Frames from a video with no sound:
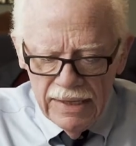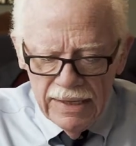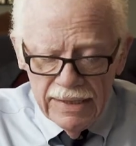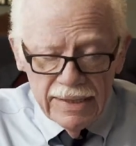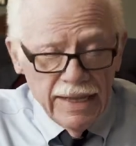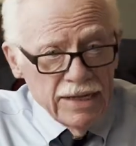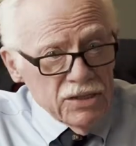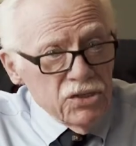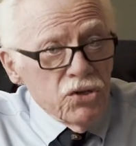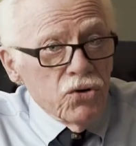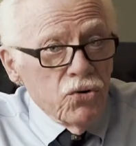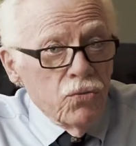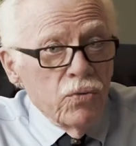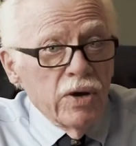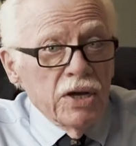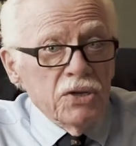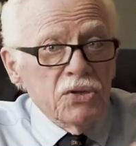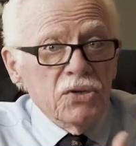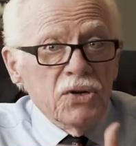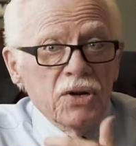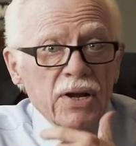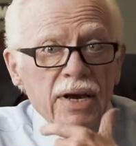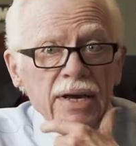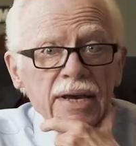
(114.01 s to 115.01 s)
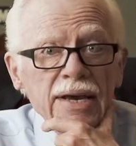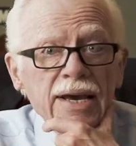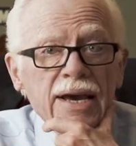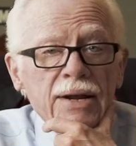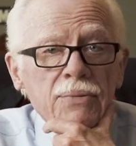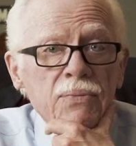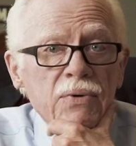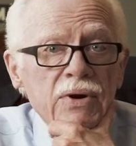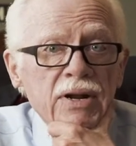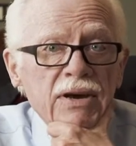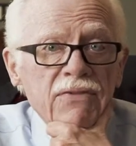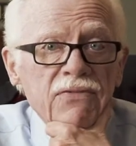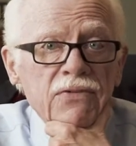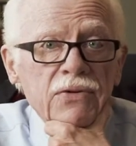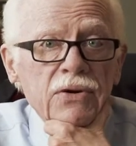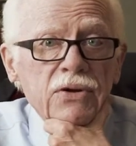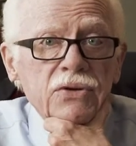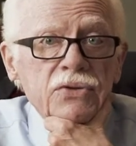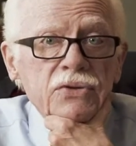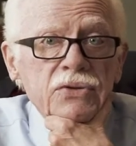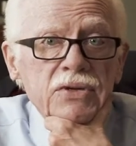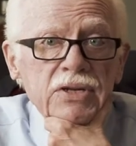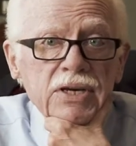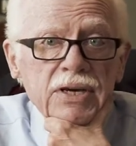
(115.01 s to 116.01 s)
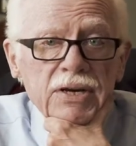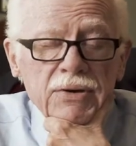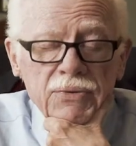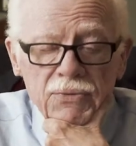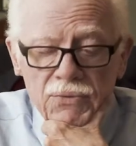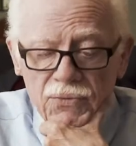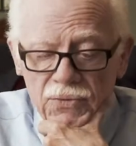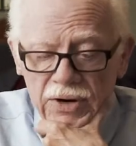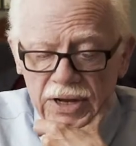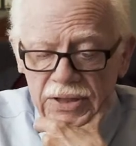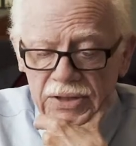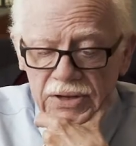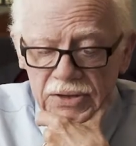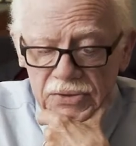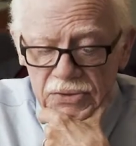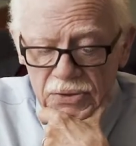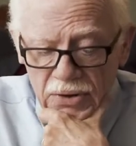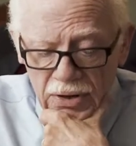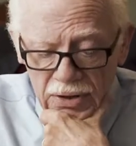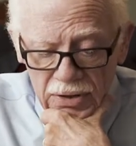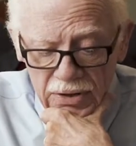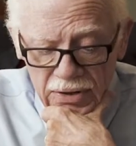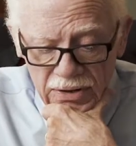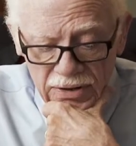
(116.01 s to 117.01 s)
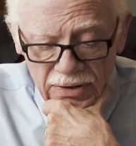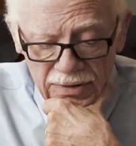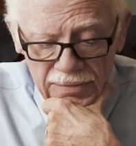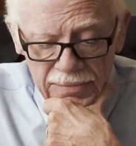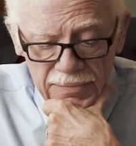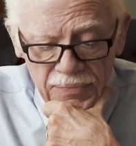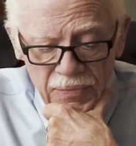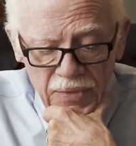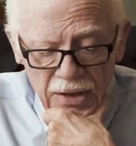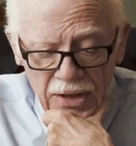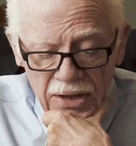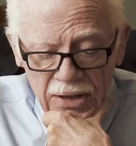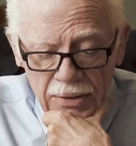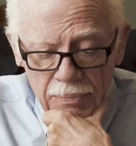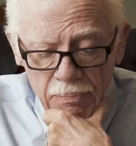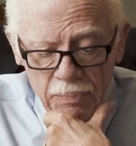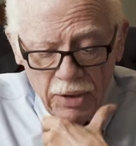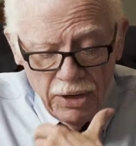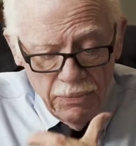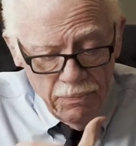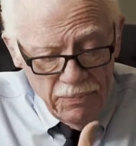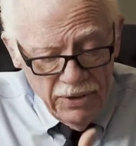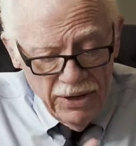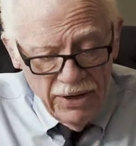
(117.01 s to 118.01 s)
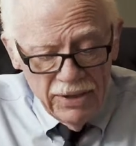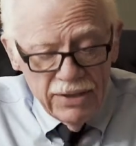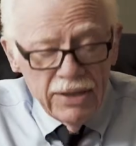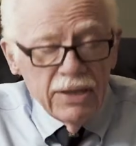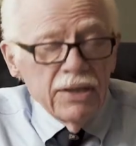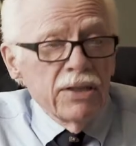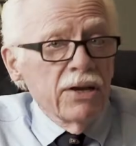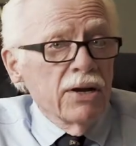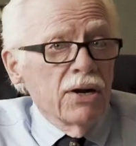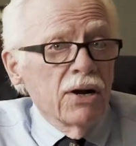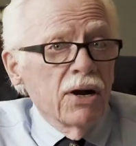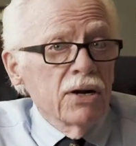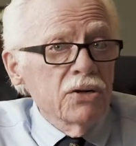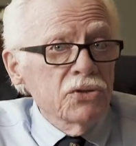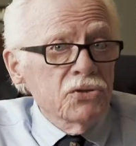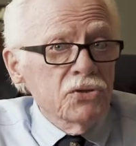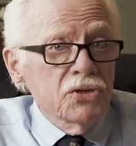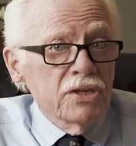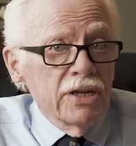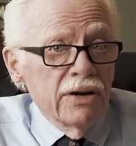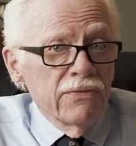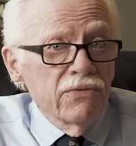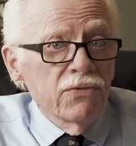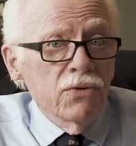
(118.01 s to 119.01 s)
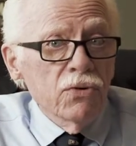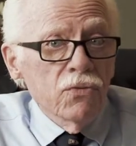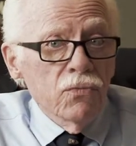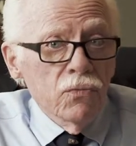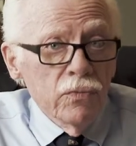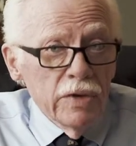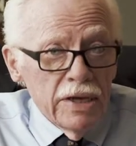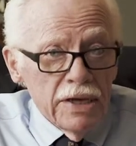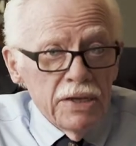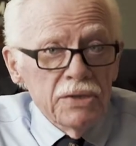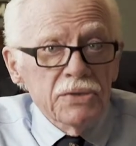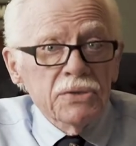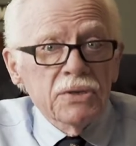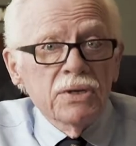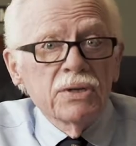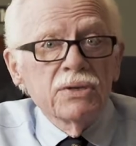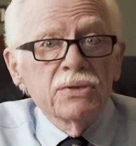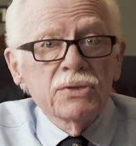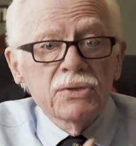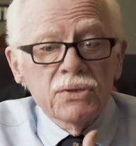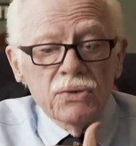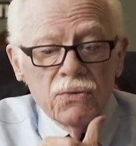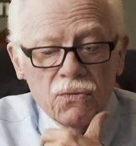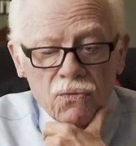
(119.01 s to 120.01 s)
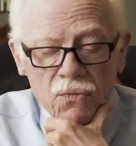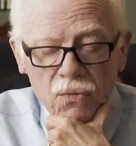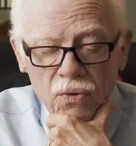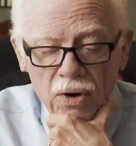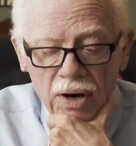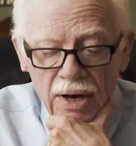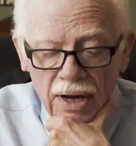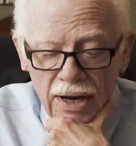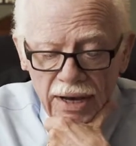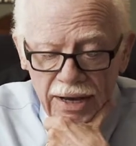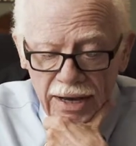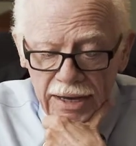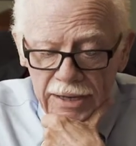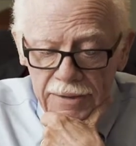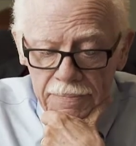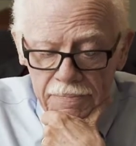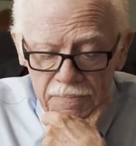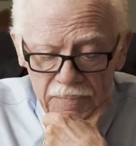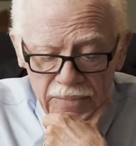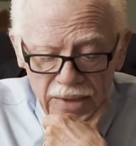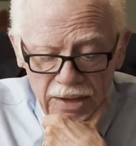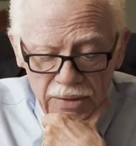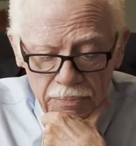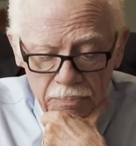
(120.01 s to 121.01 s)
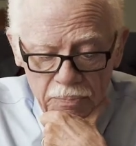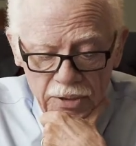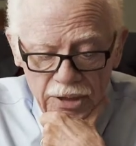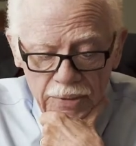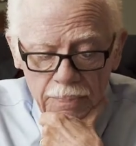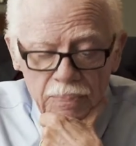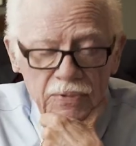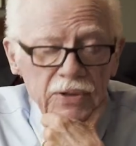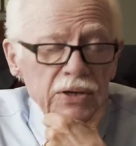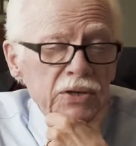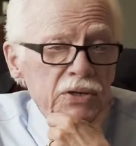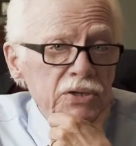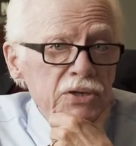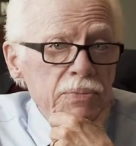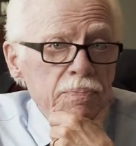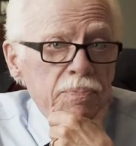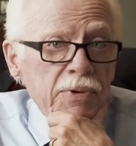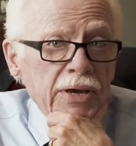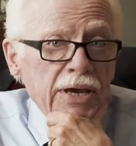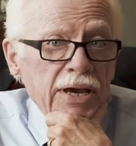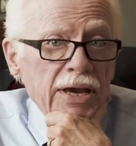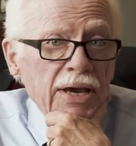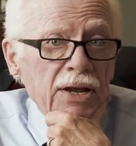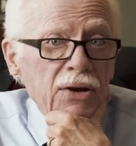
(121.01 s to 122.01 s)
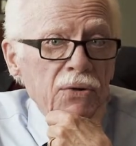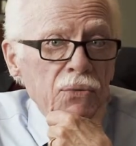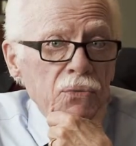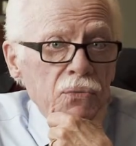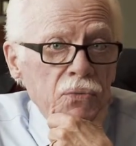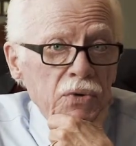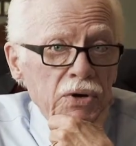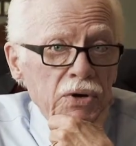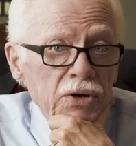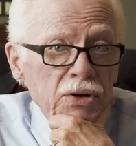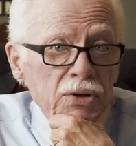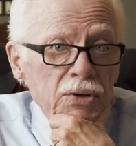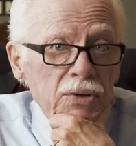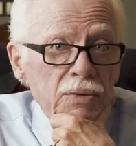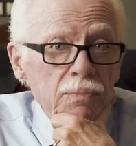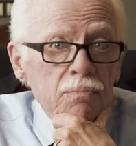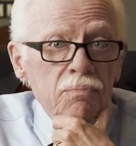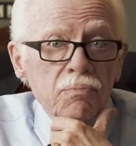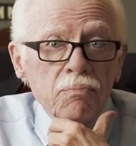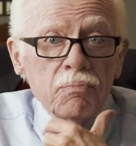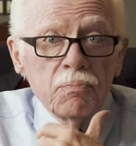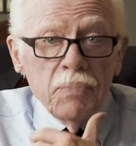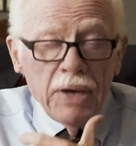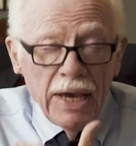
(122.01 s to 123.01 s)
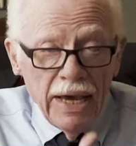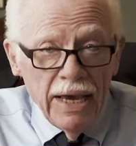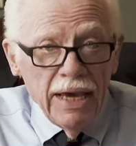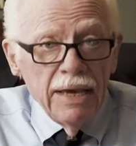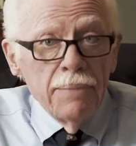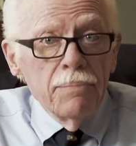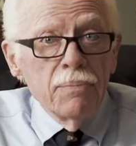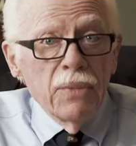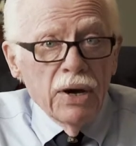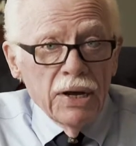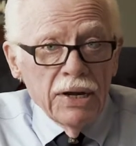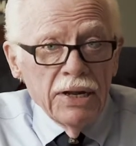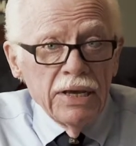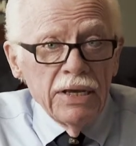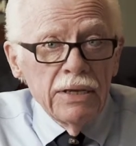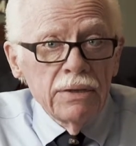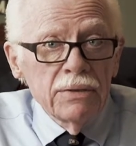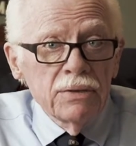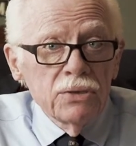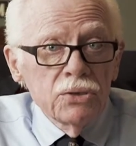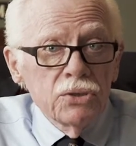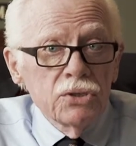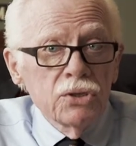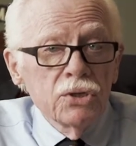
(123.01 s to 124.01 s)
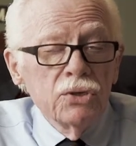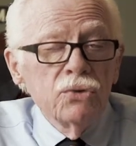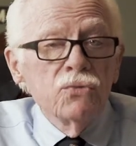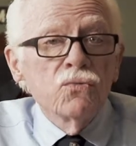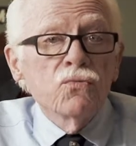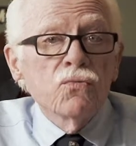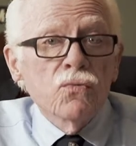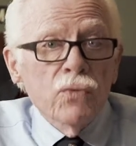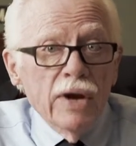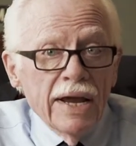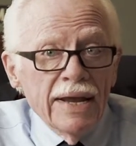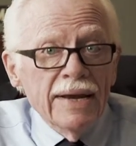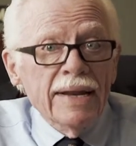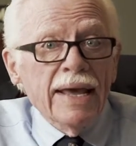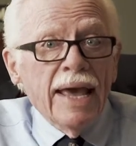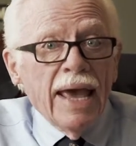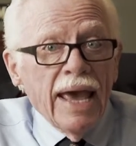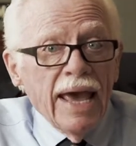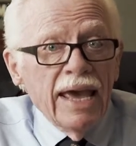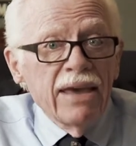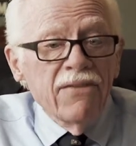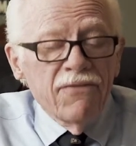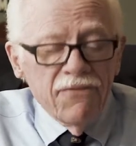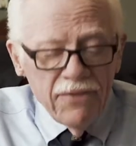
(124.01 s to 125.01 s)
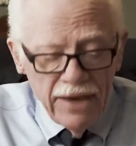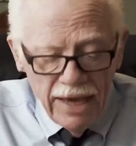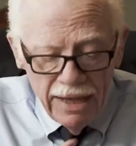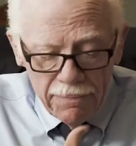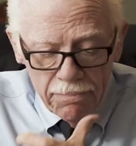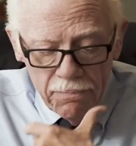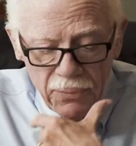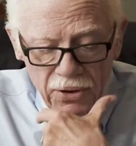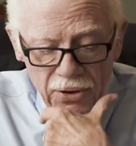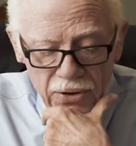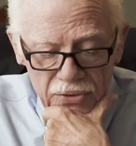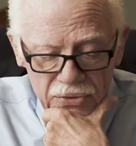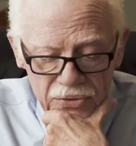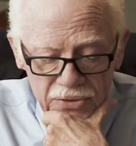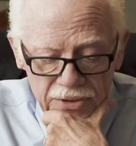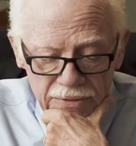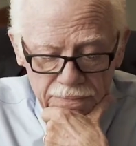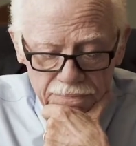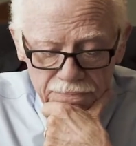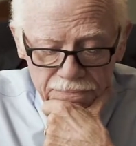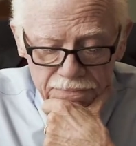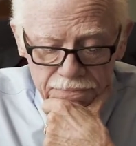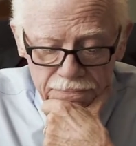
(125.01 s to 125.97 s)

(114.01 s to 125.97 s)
That's a question I had when I first read this article. But apparently there are several reasons why people in Japan will pay money to rent a fat person.